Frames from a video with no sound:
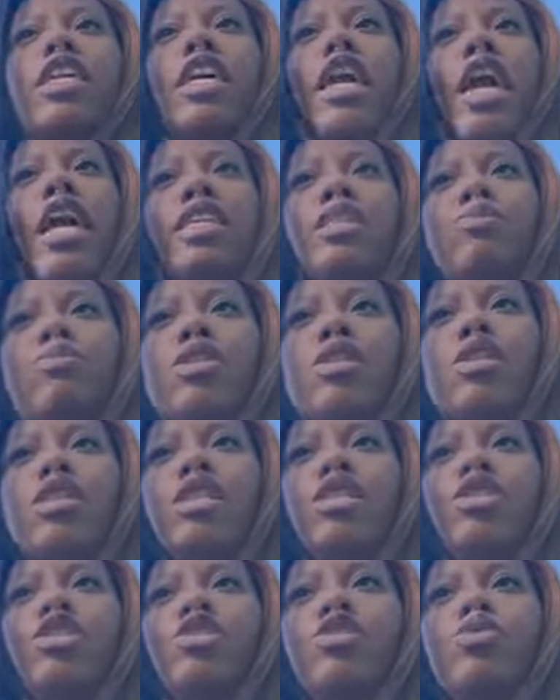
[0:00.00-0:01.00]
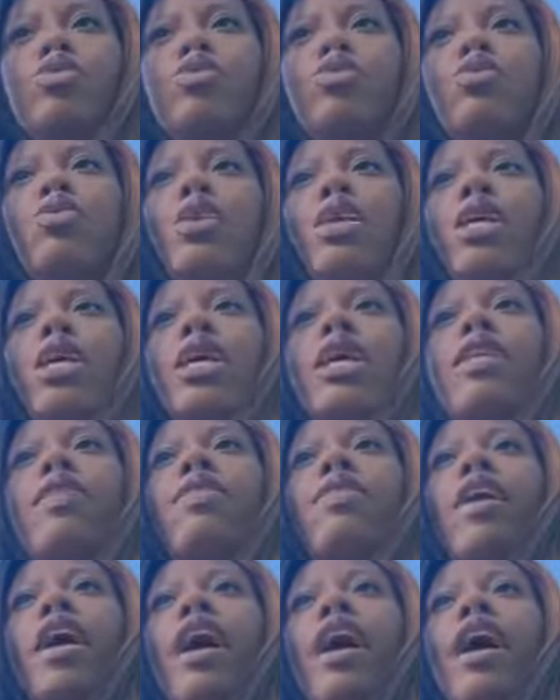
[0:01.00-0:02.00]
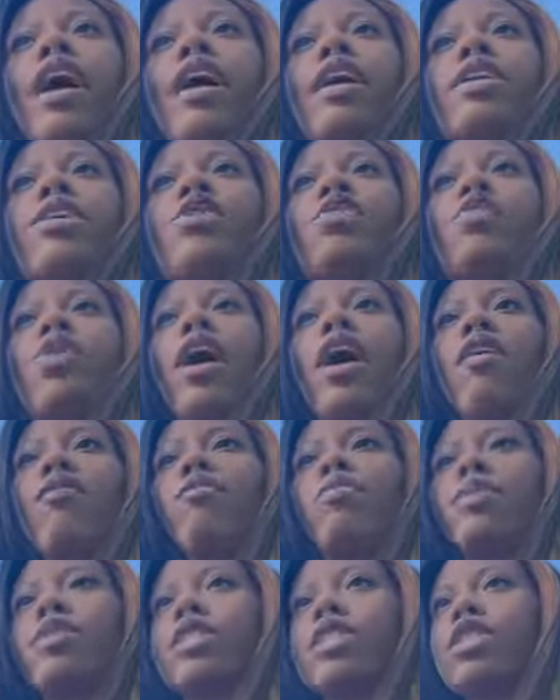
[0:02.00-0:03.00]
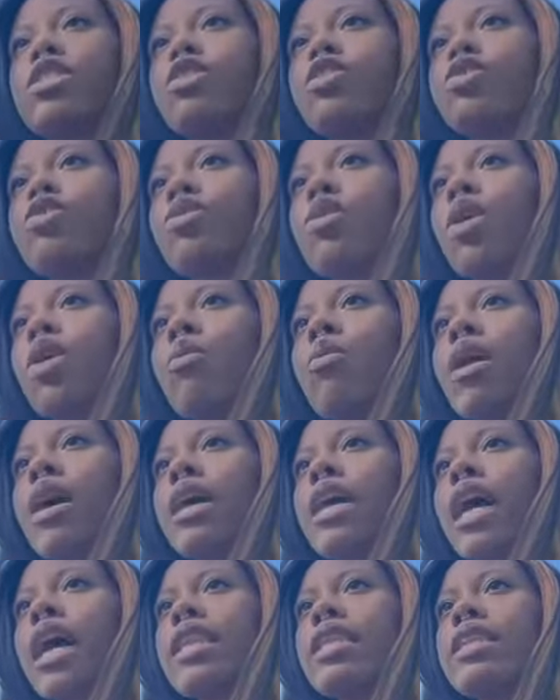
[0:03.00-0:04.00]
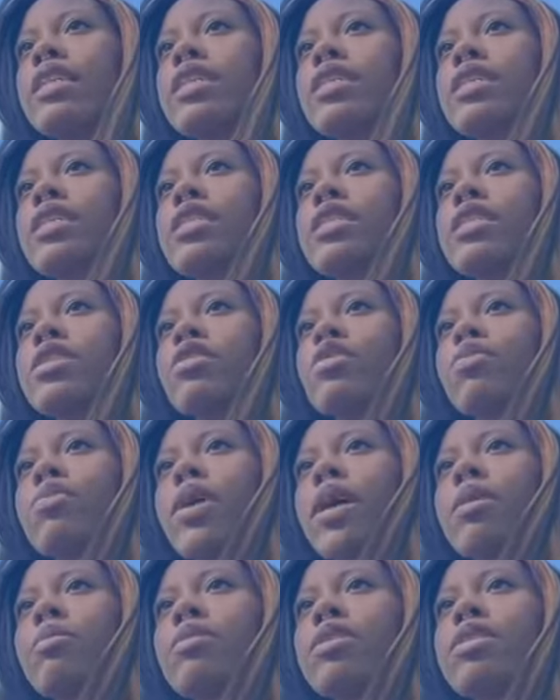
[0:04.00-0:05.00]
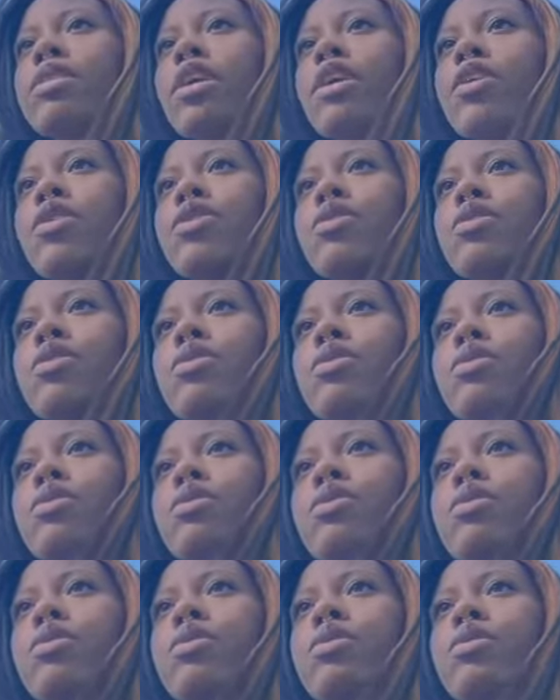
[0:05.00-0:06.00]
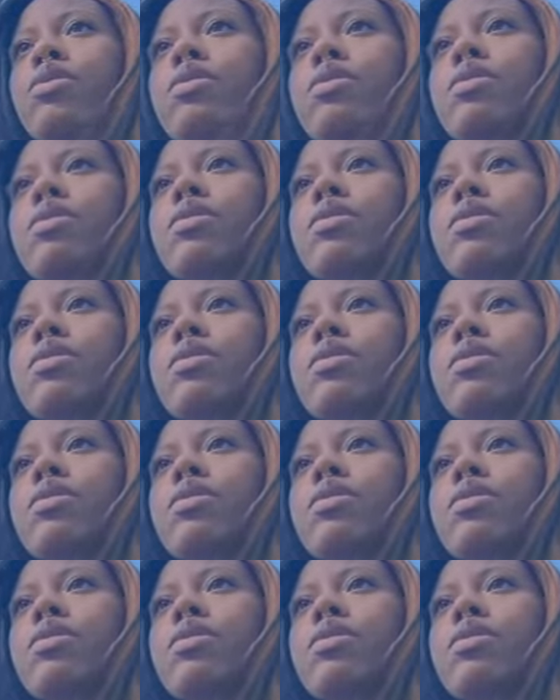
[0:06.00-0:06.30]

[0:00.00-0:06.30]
has potential, that you have potential. Oh my God, look at this little baby turtle.